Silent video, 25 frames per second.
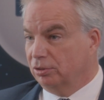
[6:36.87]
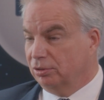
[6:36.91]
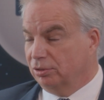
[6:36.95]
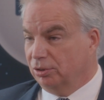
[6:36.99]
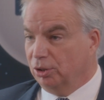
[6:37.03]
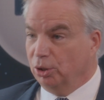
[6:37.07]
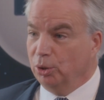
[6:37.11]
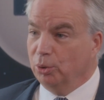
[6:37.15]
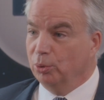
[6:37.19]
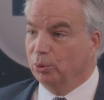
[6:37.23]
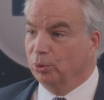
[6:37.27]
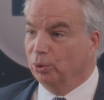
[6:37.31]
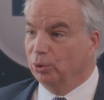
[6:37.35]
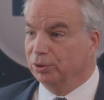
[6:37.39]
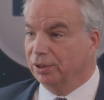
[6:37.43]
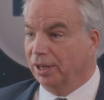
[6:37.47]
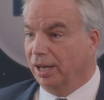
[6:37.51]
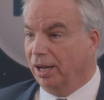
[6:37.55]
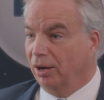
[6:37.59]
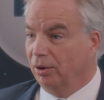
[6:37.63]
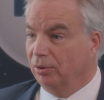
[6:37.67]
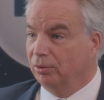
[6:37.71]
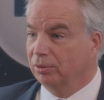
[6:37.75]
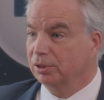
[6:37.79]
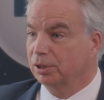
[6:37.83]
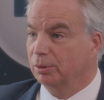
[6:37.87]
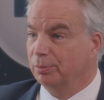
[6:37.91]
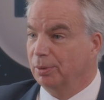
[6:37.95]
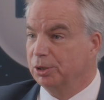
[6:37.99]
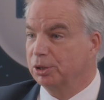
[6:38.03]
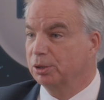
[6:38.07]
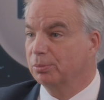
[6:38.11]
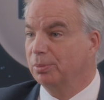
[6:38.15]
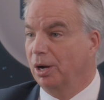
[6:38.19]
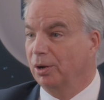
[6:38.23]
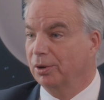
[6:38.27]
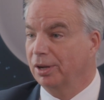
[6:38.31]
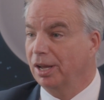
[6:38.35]
tool now to measure
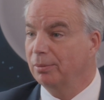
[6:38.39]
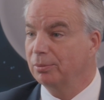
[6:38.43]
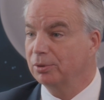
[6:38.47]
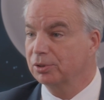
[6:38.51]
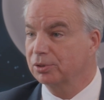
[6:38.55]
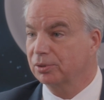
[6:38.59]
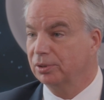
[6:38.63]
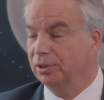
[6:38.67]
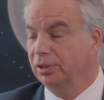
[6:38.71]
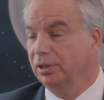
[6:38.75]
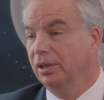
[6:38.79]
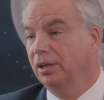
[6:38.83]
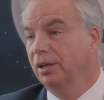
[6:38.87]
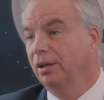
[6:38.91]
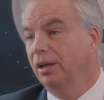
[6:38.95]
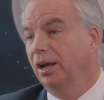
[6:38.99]
biochemistry,